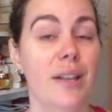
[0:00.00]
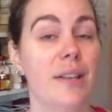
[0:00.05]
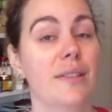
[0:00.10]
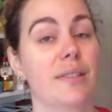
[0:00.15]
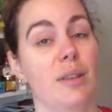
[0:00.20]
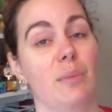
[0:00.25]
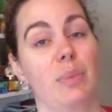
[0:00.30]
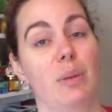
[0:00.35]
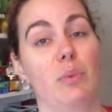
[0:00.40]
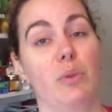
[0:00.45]

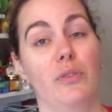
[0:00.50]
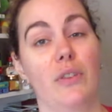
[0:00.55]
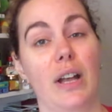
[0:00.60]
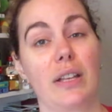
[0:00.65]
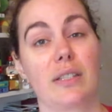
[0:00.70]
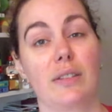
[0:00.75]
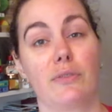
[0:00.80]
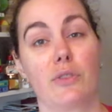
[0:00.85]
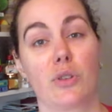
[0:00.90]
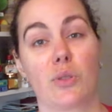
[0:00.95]
Some people have
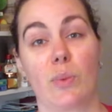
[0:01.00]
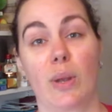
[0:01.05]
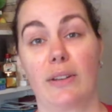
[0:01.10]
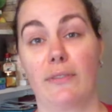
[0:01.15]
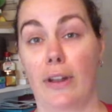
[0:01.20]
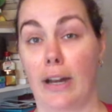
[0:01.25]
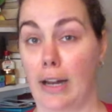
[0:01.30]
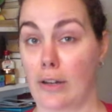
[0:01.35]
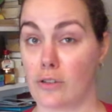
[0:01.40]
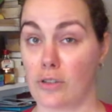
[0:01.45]
asked if there's a way to
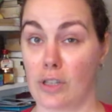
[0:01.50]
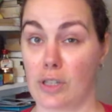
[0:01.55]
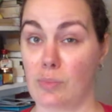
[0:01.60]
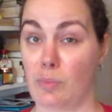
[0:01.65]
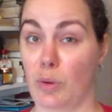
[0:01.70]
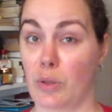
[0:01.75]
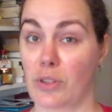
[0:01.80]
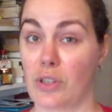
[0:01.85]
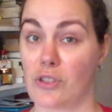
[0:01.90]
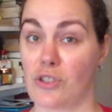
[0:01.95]
financially
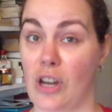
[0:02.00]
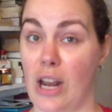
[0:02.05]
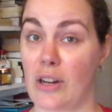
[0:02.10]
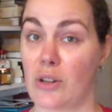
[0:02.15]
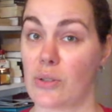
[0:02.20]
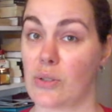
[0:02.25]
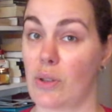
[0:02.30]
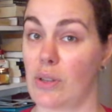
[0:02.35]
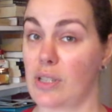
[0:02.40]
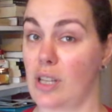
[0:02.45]
support this
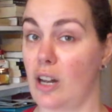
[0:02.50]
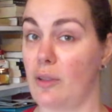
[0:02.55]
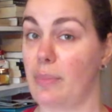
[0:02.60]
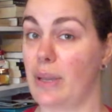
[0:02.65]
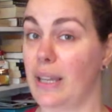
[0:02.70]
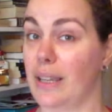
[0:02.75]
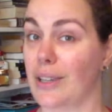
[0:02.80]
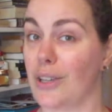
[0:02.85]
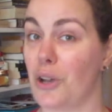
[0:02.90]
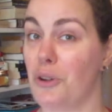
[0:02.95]
channel, so I set
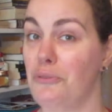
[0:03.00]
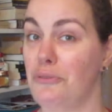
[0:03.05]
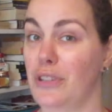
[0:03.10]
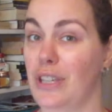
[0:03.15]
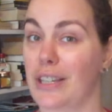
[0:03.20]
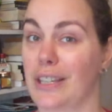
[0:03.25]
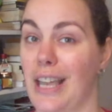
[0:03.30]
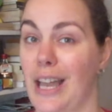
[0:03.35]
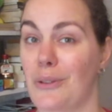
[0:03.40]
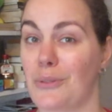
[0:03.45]
up a
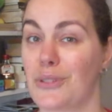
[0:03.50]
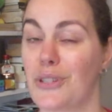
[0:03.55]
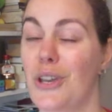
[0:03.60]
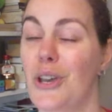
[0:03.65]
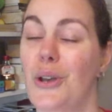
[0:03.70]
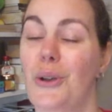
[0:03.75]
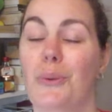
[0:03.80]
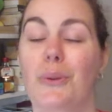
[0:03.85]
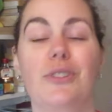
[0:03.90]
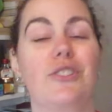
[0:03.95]
Ko-fi account,
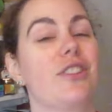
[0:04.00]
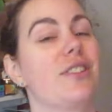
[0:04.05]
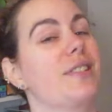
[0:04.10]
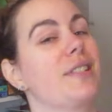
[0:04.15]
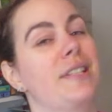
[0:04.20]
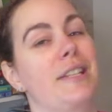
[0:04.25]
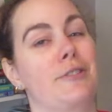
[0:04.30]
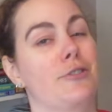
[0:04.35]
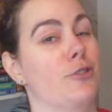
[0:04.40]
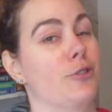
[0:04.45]
which is
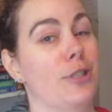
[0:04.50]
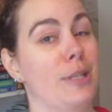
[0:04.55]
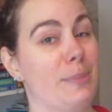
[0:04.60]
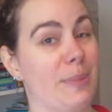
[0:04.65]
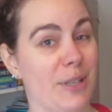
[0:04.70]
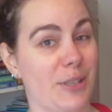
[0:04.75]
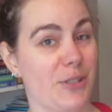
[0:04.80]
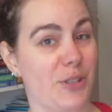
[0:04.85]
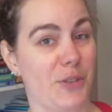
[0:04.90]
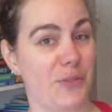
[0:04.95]
a digital
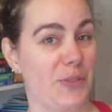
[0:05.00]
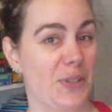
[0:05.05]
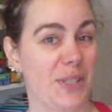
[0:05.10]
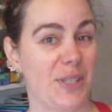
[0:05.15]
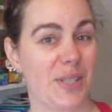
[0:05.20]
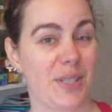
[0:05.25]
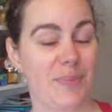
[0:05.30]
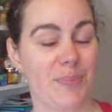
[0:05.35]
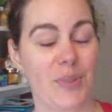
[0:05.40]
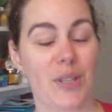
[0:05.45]
tipping
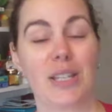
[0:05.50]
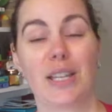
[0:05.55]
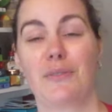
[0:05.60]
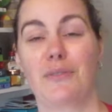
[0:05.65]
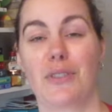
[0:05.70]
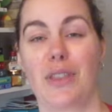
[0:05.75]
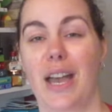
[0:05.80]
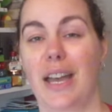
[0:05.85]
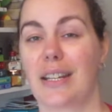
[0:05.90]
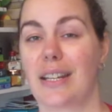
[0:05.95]
service. The link
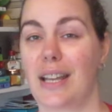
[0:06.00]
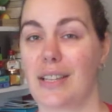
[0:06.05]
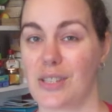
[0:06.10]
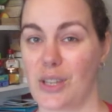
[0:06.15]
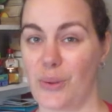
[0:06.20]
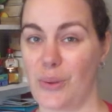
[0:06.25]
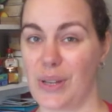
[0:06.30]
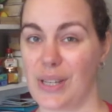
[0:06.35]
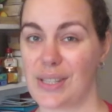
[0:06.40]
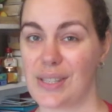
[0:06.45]
for that, as
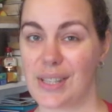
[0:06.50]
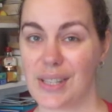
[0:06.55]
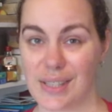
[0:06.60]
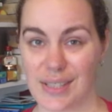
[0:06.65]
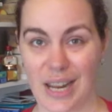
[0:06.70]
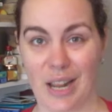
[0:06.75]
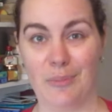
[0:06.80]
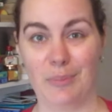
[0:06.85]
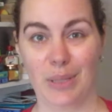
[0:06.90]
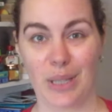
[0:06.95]
always, is
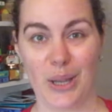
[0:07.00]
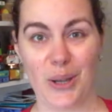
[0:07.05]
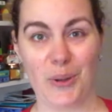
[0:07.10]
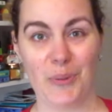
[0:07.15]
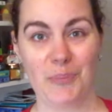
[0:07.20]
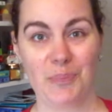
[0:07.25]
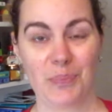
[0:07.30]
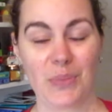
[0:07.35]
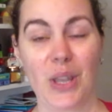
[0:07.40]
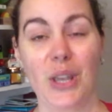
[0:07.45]
down below.
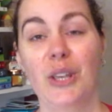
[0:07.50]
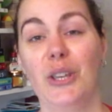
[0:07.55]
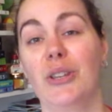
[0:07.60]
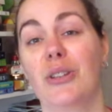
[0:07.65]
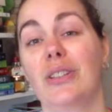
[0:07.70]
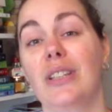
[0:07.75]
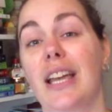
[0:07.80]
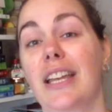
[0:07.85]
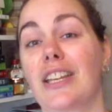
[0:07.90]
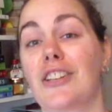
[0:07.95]
You
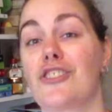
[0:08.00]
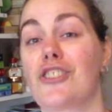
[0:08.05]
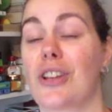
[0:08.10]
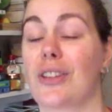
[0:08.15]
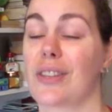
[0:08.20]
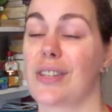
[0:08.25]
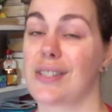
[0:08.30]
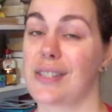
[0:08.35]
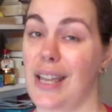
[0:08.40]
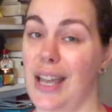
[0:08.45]
can like and
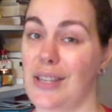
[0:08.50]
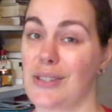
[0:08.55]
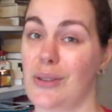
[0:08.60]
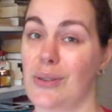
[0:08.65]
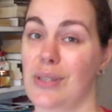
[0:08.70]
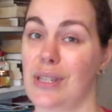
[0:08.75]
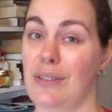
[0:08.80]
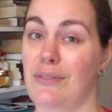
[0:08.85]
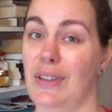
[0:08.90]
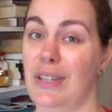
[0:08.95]
share this as
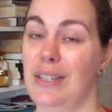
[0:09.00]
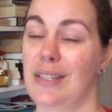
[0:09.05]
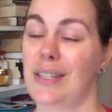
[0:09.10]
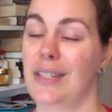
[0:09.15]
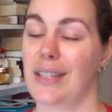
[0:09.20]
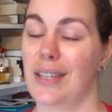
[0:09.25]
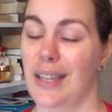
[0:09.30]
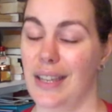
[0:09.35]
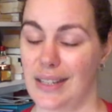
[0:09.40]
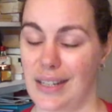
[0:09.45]
you see fit,
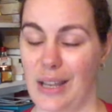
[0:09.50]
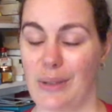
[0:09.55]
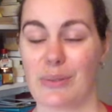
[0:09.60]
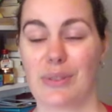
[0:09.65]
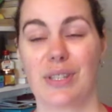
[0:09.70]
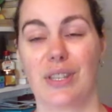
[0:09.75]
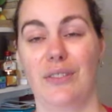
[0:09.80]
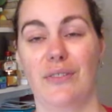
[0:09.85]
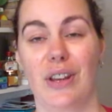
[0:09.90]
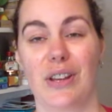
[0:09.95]
and I will
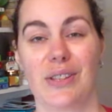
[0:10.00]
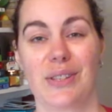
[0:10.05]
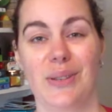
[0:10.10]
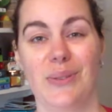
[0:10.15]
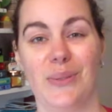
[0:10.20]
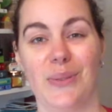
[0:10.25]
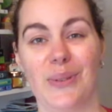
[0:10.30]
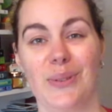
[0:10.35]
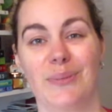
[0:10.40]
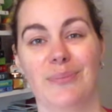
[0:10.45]
see you very
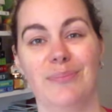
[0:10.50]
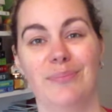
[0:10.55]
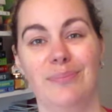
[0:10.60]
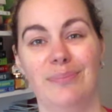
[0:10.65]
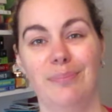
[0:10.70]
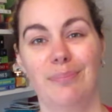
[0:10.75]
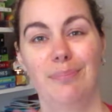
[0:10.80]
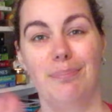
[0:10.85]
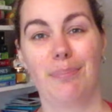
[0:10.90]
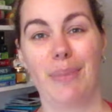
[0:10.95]
soon.
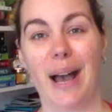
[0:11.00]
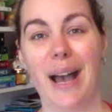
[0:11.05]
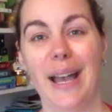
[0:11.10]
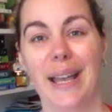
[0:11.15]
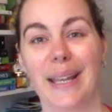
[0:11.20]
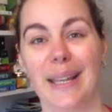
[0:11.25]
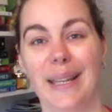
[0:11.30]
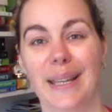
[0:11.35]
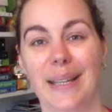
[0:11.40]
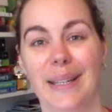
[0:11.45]
Bye!